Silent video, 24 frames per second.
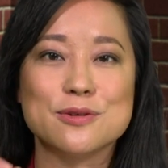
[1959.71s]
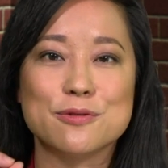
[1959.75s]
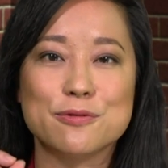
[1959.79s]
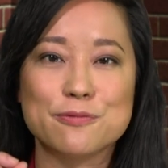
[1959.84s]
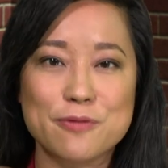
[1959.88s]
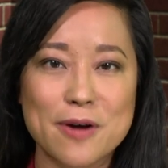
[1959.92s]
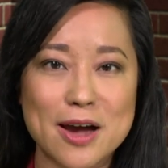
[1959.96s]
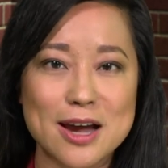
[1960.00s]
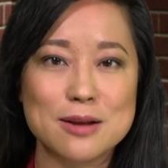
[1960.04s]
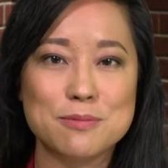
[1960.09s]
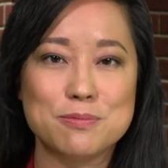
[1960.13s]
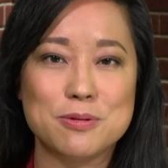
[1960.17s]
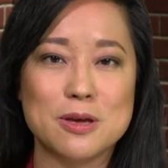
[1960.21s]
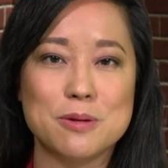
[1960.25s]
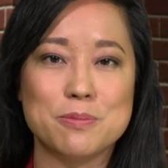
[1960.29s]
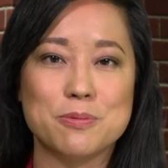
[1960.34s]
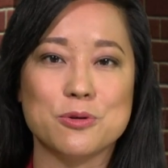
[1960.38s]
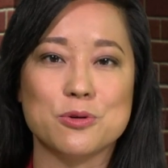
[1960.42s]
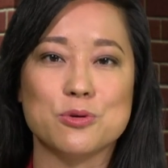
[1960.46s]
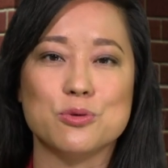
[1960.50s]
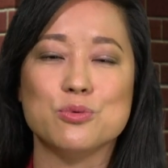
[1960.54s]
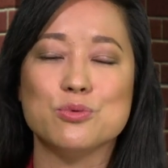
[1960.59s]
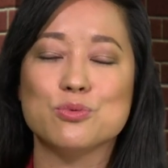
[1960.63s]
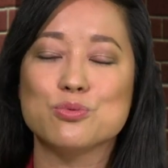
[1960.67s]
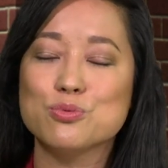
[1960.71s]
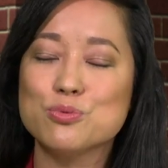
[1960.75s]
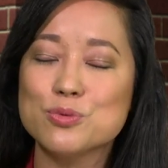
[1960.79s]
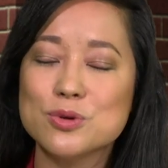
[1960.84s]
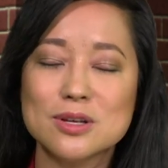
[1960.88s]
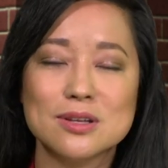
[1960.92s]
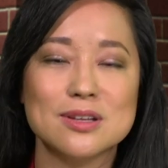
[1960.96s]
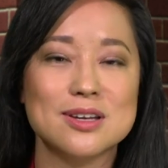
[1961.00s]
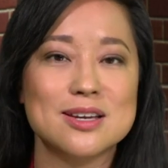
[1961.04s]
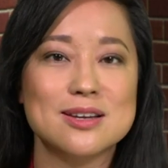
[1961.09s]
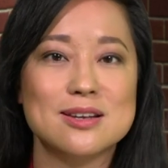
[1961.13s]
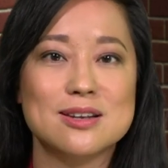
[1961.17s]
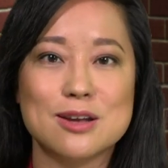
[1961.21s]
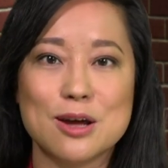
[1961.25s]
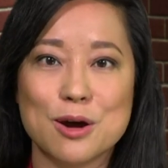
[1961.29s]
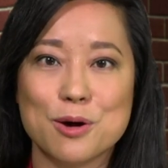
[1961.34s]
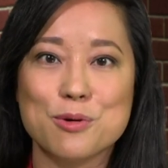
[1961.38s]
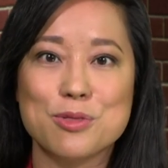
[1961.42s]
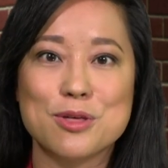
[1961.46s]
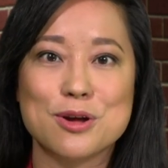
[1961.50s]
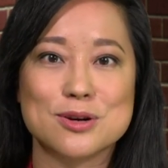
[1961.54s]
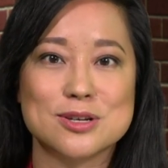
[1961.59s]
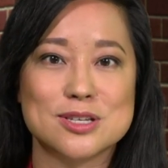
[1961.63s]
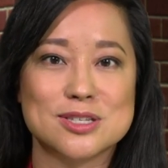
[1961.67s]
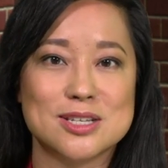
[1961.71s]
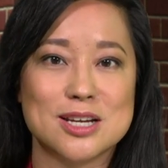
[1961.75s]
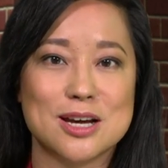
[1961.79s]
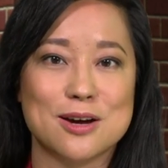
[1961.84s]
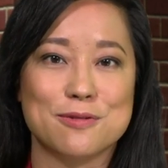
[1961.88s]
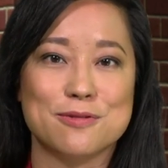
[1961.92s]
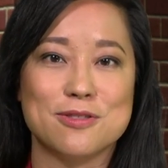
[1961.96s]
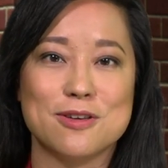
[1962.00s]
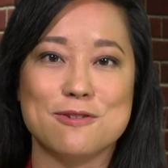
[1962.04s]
find people who really know their stuff.